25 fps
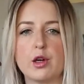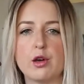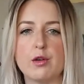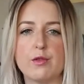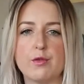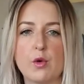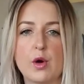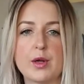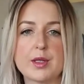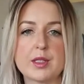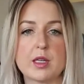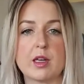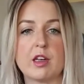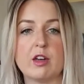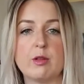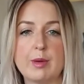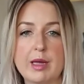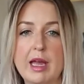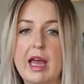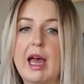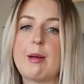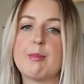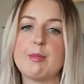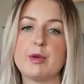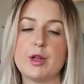of what's going to be
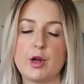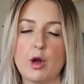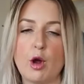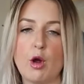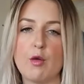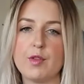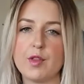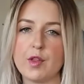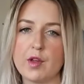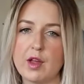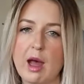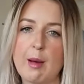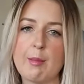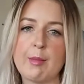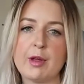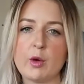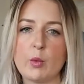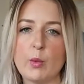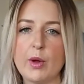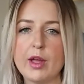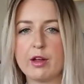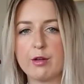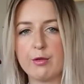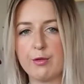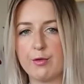happening over the coming
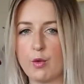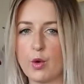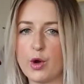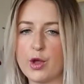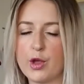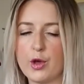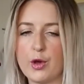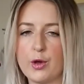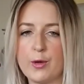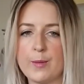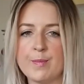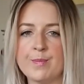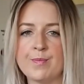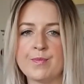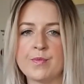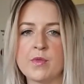week for you.